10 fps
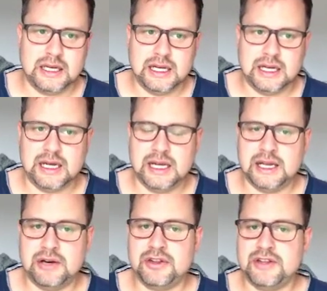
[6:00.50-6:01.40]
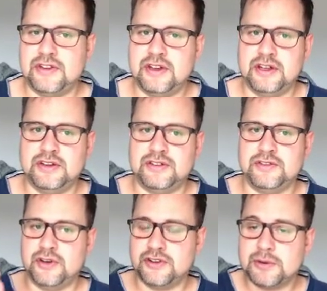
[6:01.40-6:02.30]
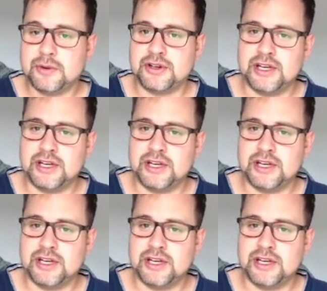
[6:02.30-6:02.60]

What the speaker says: And now this is the first time we're looking at the